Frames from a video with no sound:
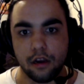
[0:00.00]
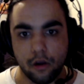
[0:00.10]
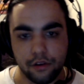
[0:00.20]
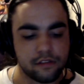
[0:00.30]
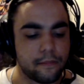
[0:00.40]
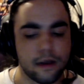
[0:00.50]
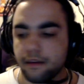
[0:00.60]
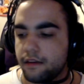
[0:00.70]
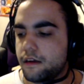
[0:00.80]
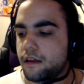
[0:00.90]
lots of
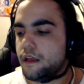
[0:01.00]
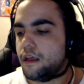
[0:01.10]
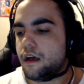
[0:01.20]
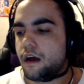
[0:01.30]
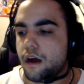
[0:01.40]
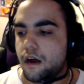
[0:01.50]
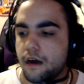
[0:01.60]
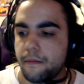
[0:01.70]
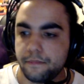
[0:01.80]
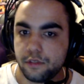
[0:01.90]
manga.
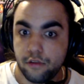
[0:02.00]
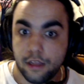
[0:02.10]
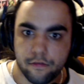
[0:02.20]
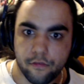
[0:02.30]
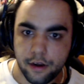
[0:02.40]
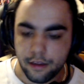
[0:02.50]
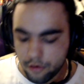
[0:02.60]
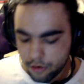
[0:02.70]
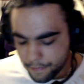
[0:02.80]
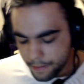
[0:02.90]
So yeah, really
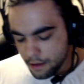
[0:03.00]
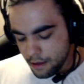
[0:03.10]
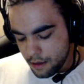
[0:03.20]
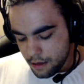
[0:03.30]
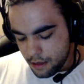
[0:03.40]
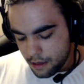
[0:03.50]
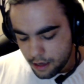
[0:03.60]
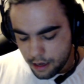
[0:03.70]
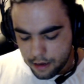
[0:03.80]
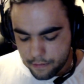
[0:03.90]
cool.
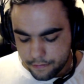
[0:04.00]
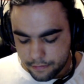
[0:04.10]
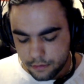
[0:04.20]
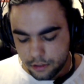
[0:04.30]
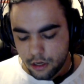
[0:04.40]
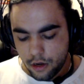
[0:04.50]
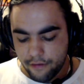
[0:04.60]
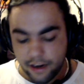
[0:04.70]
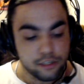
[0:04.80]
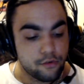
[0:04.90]
Um, so I've
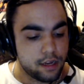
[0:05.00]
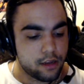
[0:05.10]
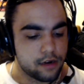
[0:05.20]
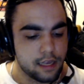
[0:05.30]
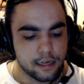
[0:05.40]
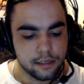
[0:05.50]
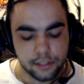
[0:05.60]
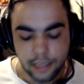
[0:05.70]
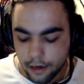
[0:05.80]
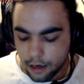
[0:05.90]
actually already gone ahead and
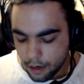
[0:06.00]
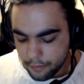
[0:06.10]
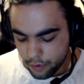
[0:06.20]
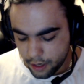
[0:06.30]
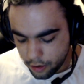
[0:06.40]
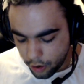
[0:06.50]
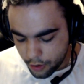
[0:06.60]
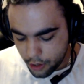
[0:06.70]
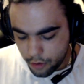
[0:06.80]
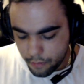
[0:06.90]
set it up when I got
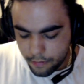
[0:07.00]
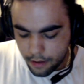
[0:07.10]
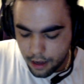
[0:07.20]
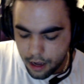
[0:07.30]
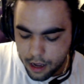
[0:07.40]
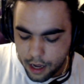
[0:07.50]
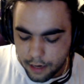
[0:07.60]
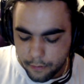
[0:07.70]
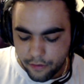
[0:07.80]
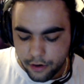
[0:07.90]
home. I
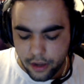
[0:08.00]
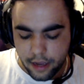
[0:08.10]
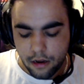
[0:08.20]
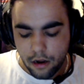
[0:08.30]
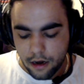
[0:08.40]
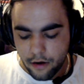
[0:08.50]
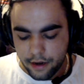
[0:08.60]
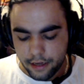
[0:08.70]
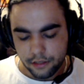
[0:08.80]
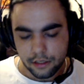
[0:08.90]
didn't bother doing it in Hungary
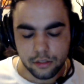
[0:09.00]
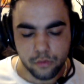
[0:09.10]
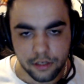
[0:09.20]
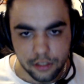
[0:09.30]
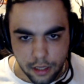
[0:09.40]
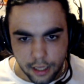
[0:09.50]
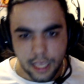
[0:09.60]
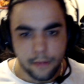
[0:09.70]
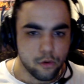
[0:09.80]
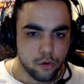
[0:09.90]
because I just wanted to like
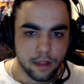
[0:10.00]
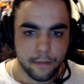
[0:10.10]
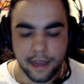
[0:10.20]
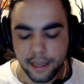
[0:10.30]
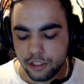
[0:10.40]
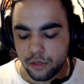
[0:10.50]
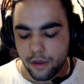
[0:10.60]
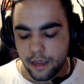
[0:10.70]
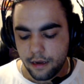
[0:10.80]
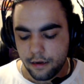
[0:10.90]
keep it all like packaged
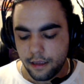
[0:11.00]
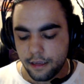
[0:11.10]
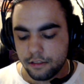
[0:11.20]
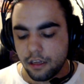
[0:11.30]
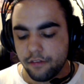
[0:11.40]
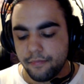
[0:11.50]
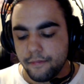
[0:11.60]
away and like and stuff.